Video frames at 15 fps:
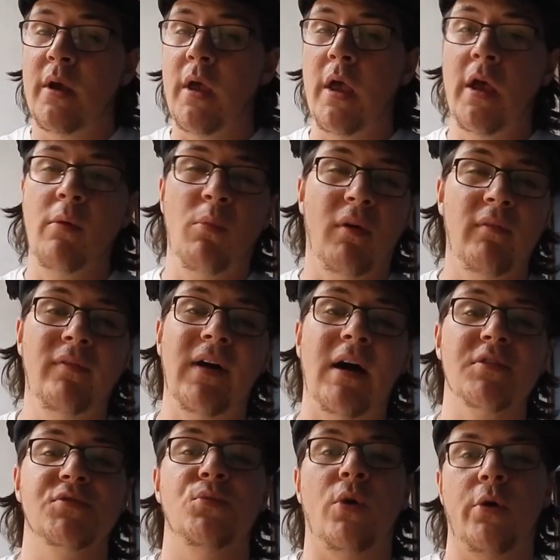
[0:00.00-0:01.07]
and
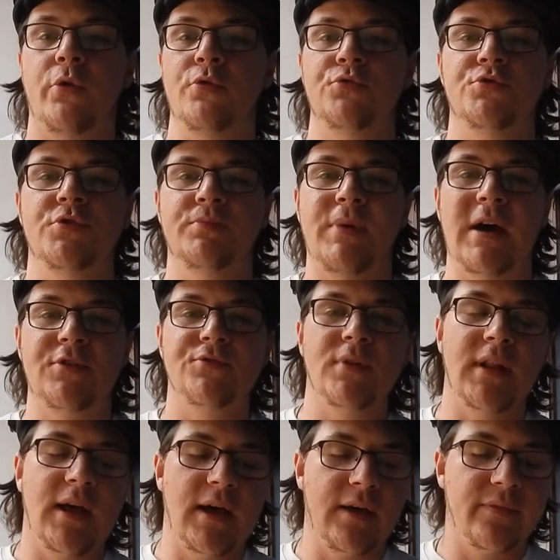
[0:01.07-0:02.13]
1100 battery
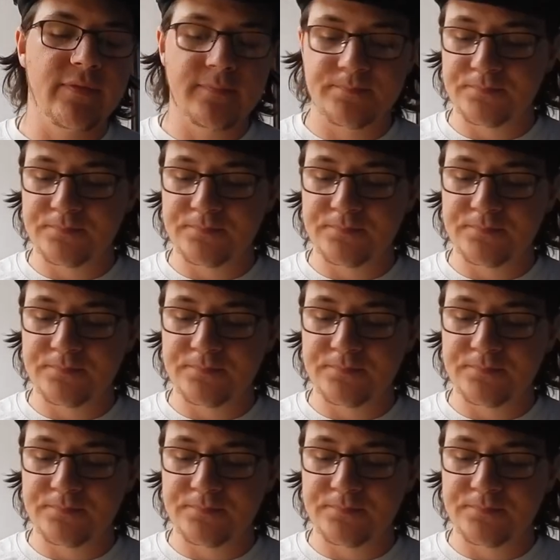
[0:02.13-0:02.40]
life